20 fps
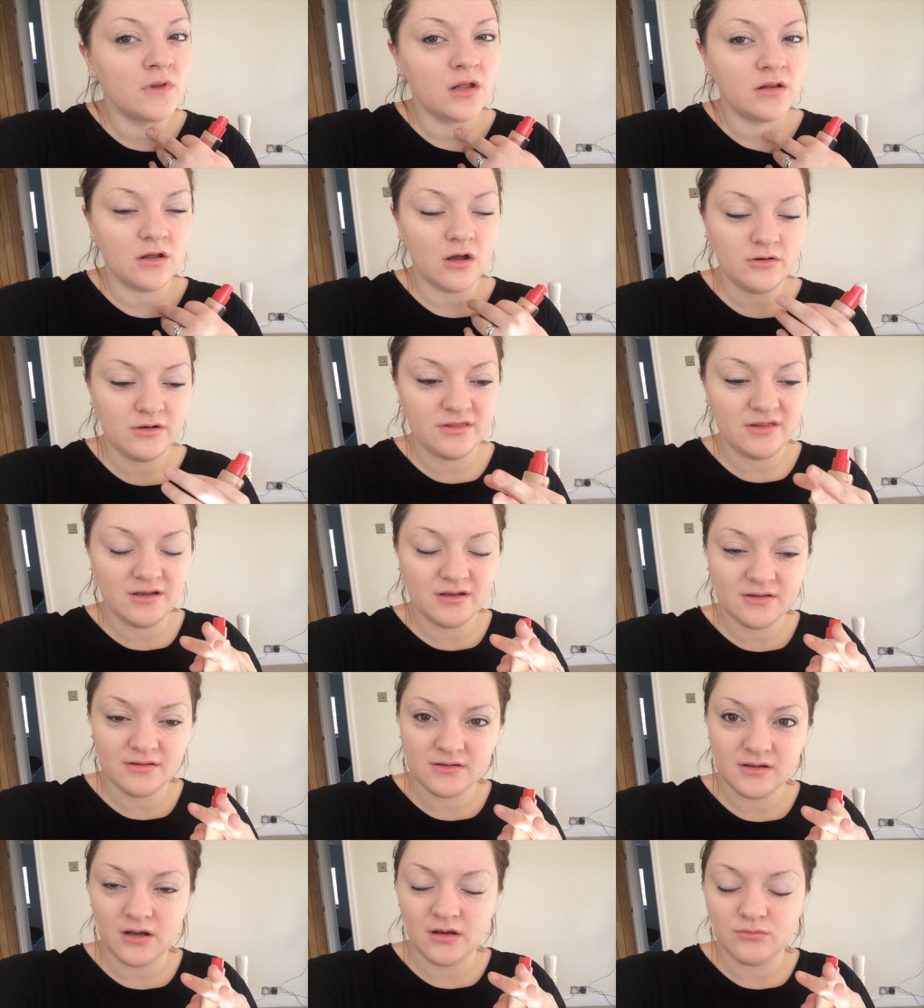the only thing I,
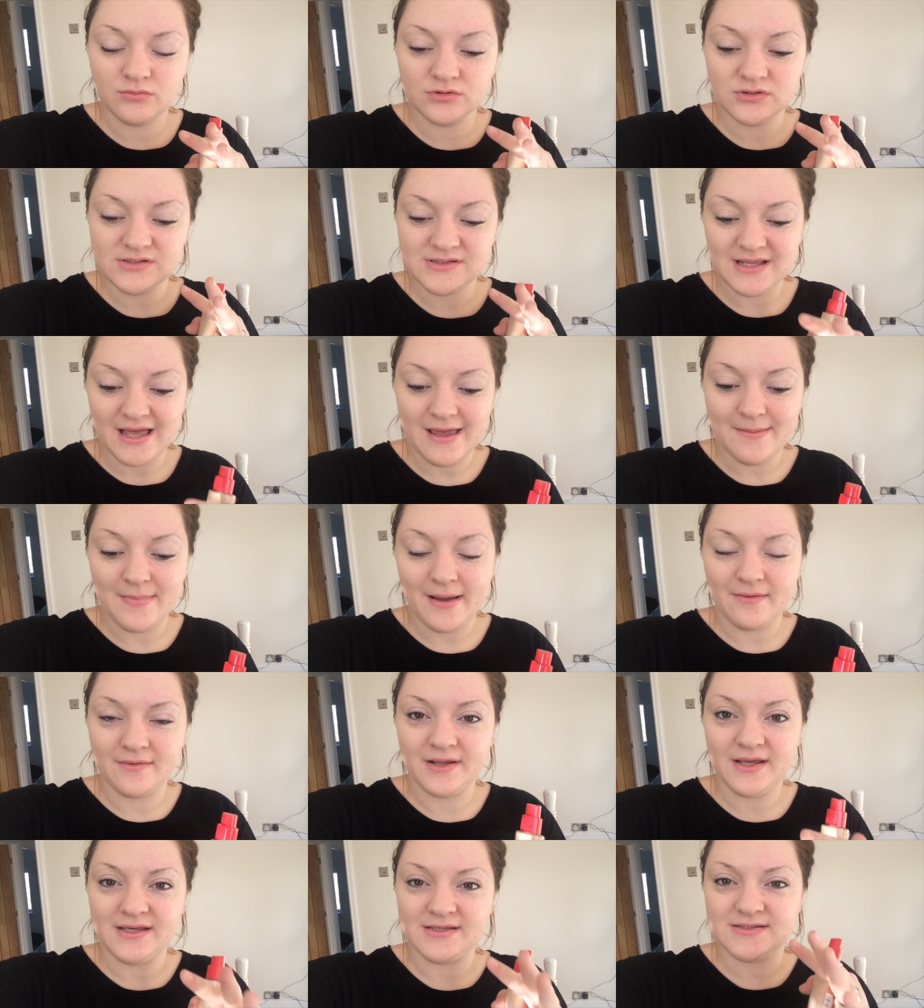I, would say
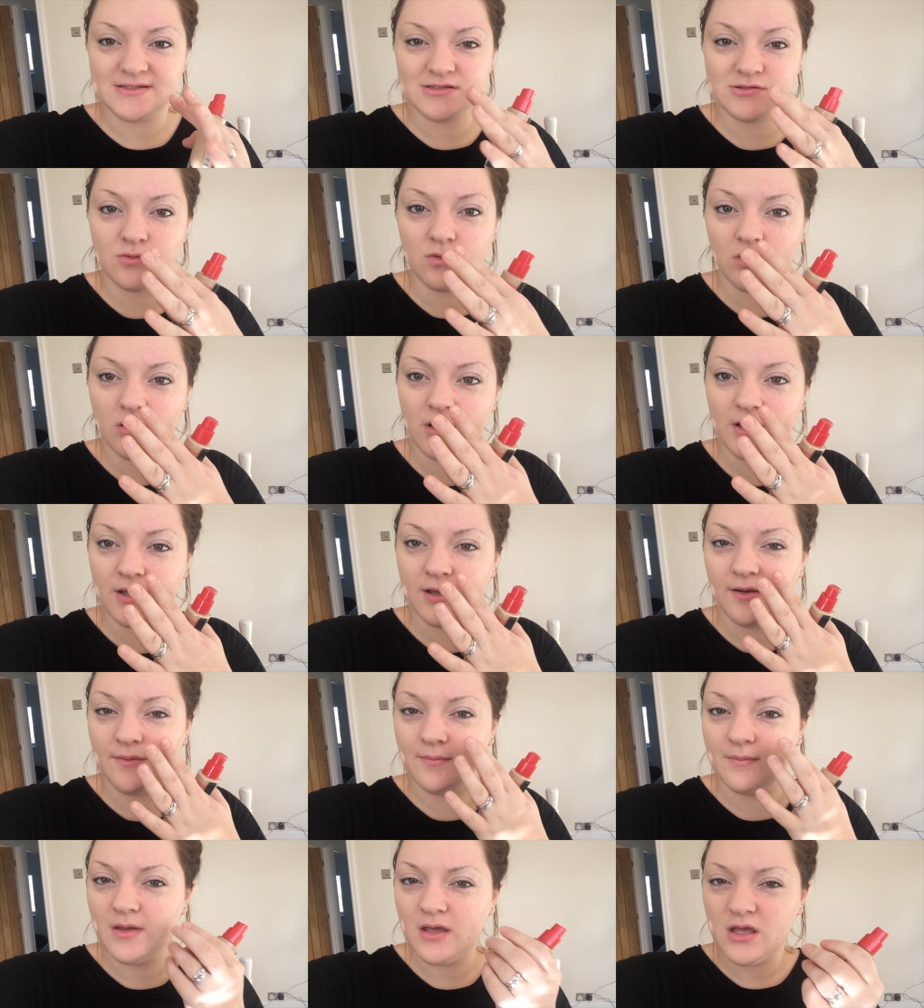about it is it's quite
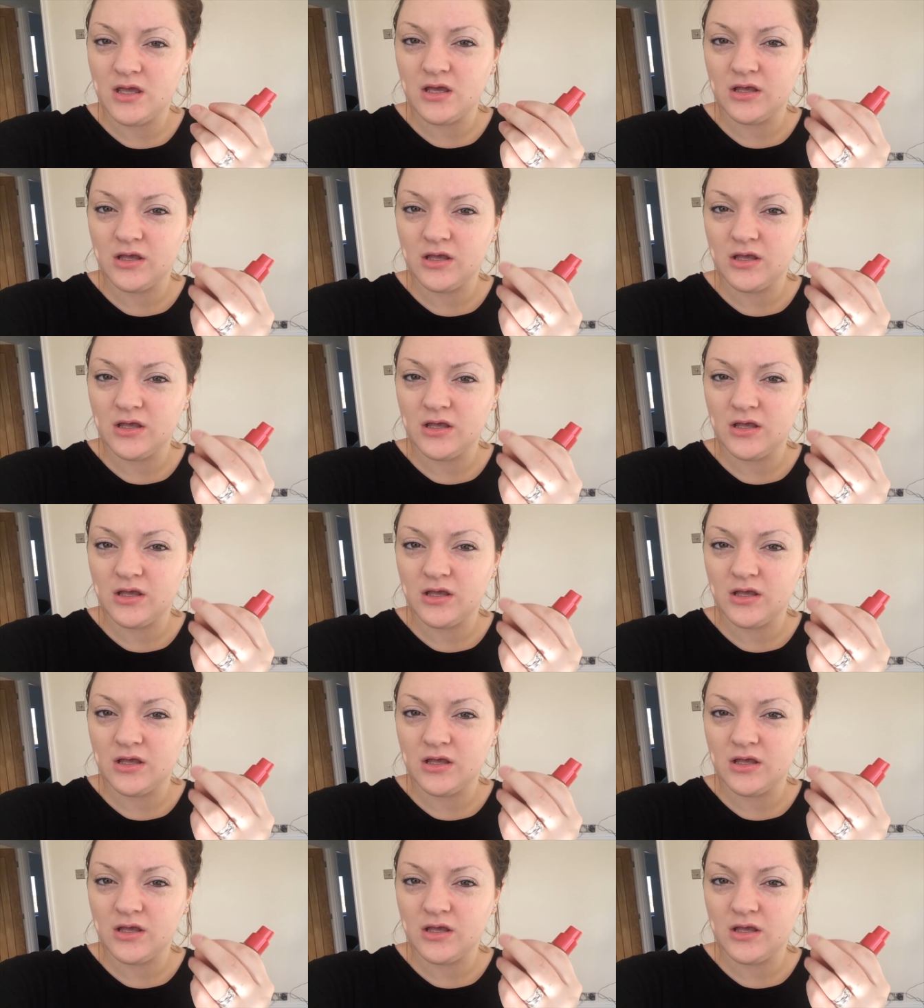um,